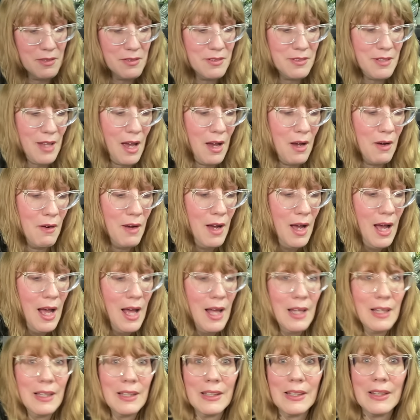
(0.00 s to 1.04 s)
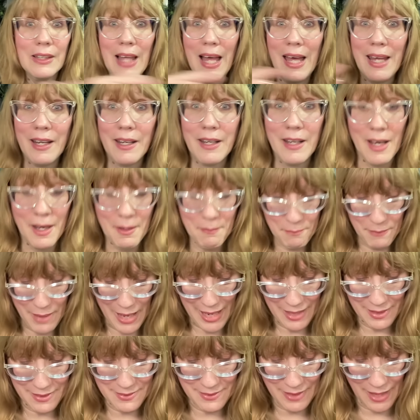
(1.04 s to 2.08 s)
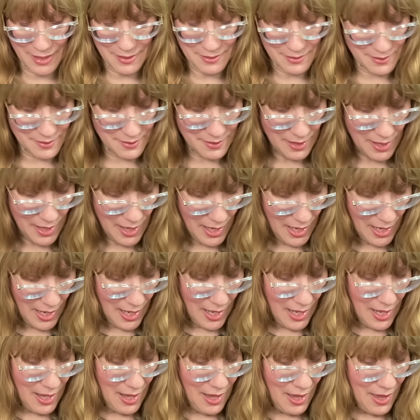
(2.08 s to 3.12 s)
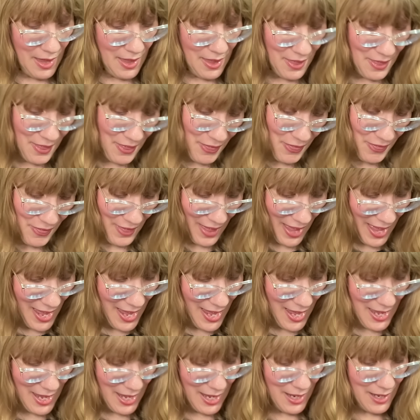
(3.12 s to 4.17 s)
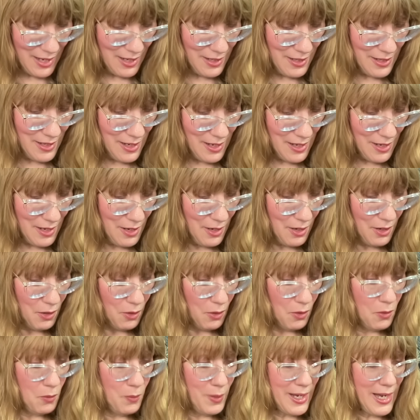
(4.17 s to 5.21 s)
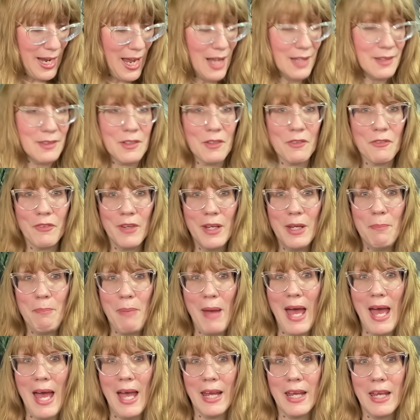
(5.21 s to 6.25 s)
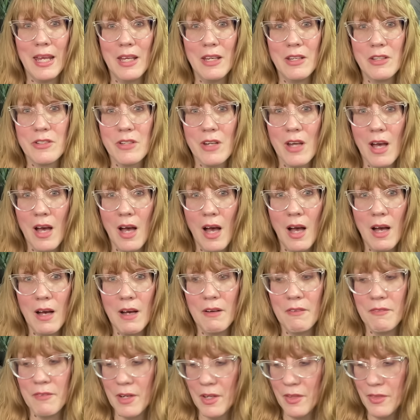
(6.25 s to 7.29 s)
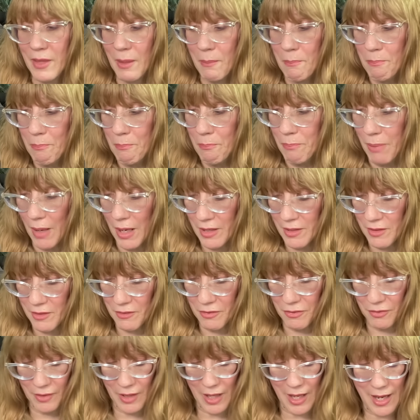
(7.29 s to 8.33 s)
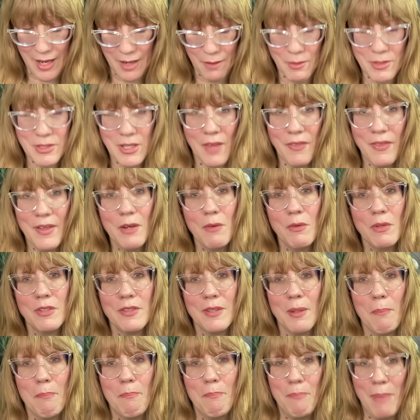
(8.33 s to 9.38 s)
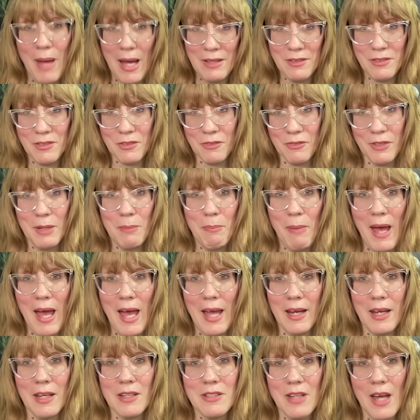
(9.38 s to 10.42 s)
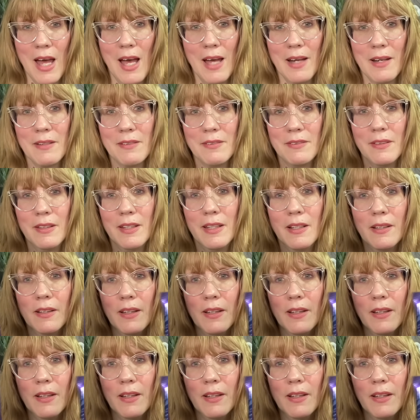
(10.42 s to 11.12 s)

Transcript: So a lot of comeback scents. Then we got the repackage of the Butterfly, which I think was the best repackage. Honestly,